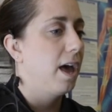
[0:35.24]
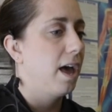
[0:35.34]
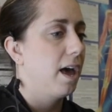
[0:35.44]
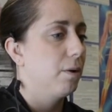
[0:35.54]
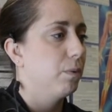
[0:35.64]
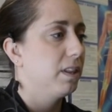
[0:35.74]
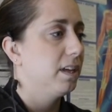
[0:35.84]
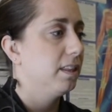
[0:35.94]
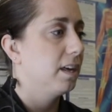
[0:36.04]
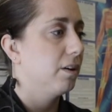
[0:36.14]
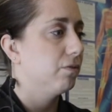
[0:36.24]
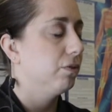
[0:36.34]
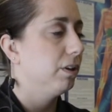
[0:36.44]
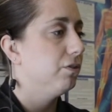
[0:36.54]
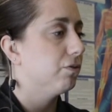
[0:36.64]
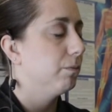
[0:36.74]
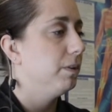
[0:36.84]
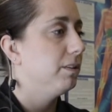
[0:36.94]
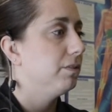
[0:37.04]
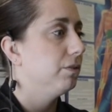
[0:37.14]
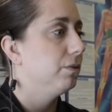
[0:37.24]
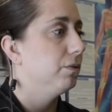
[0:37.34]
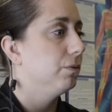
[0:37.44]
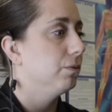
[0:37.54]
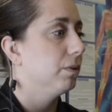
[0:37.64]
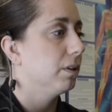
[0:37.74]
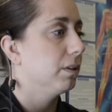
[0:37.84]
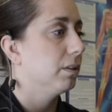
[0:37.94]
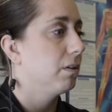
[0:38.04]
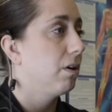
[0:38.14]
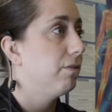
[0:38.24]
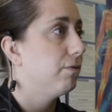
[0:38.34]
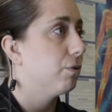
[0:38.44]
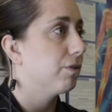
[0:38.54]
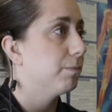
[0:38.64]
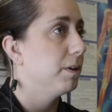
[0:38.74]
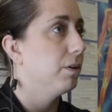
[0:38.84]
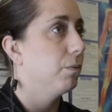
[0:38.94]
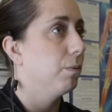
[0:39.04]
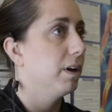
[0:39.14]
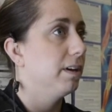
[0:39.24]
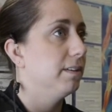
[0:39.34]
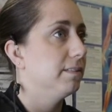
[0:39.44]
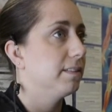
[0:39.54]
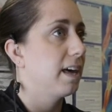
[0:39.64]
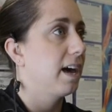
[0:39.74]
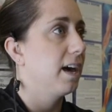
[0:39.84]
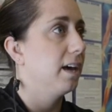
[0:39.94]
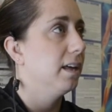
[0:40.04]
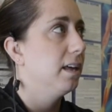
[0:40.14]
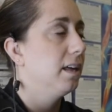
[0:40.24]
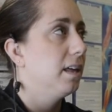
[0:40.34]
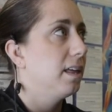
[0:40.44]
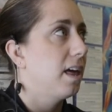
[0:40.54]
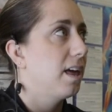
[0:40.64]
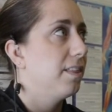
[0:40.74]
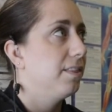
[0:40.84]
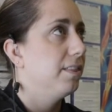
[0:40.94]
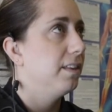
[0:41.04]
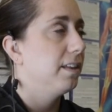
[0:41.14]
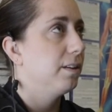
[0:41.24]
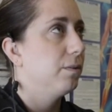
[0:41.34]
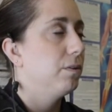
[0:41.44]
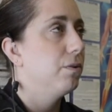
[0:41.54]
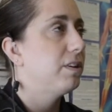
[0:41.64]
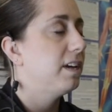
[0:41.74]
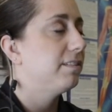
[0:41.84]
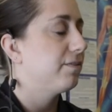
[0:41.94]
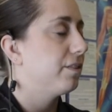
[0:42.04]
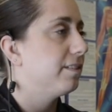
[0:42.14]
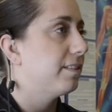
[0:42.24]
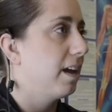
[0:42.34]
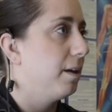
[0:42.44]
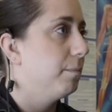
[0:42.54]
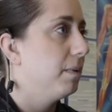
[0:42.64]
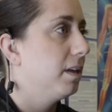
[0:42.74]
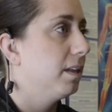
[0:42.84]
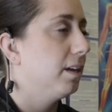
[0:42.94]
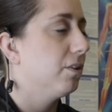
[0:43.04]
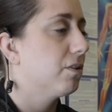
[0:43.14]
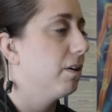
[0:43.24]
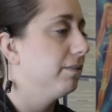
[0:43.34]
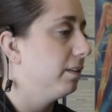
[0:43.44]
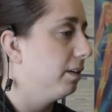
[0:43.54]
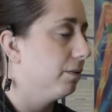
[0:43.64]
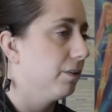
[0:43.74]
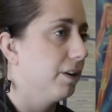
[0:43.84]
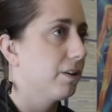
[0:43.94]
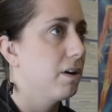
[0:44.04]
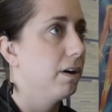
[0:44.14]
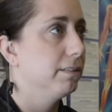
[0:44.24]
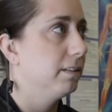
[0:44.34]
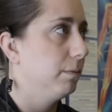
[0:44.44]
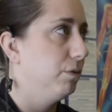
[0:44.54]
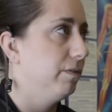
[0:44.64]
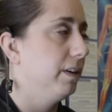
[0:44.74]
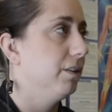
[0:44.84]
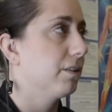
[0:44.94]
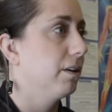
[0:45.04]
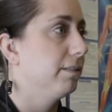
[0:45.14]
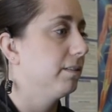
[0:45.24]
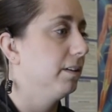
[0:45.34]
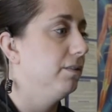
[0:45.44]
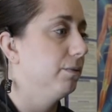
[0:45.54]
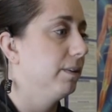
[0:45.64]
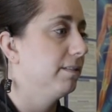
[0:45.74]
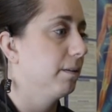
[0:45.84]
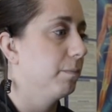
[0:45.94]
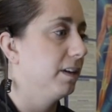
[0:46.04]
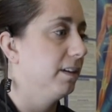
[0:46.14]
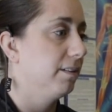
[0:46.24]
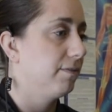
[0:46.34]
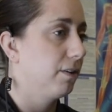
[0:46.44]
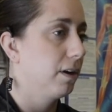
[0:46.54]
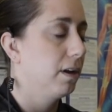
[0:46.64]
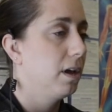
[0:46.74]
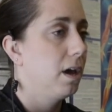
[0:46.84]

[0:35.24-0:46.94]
And one thing that really drew me to law enforcement was that no day is ever the same. You're constantly learning, you're constantly moving, you're constantly doing something different.